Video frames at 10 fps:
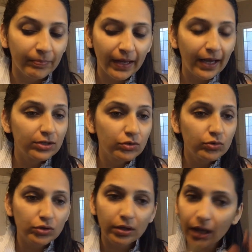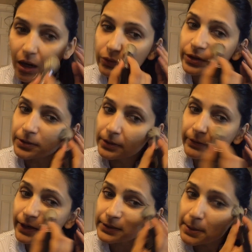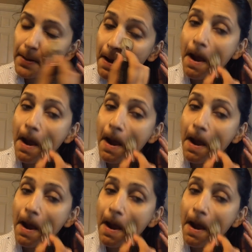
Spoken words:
As usual, outer direction.